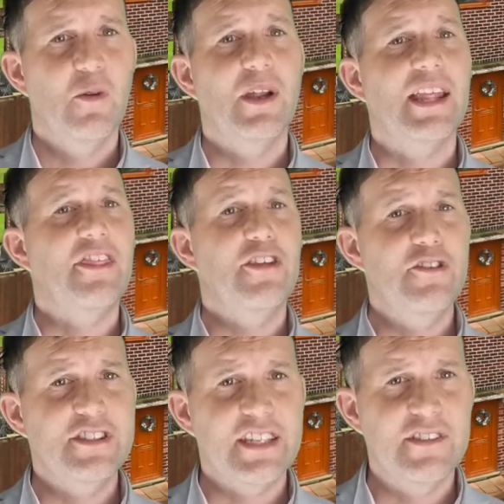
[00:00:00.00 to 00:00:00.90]
We had
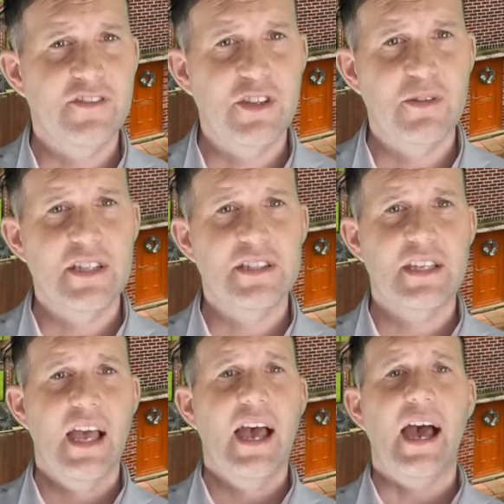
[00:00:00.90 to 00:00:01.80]
13
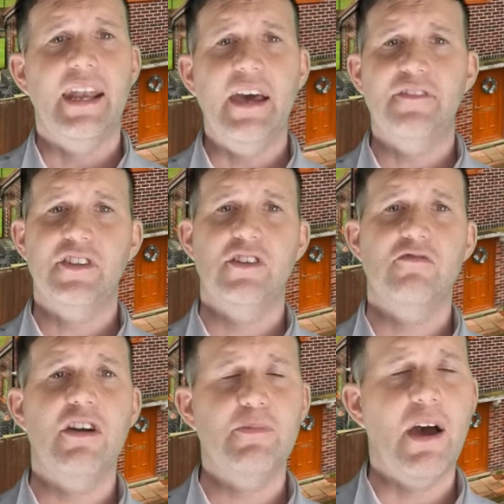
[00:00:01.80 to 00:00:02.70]
viewings, and after
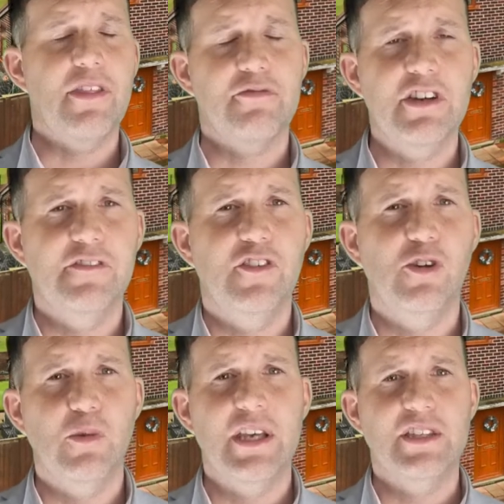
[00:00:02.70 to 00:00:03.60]
around about 3 or
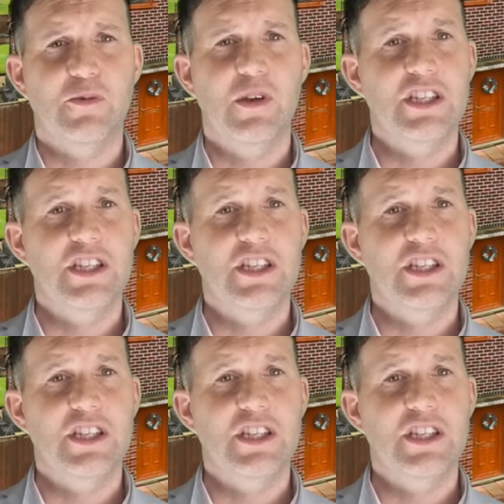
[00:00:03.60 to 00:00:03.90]
4 weeks,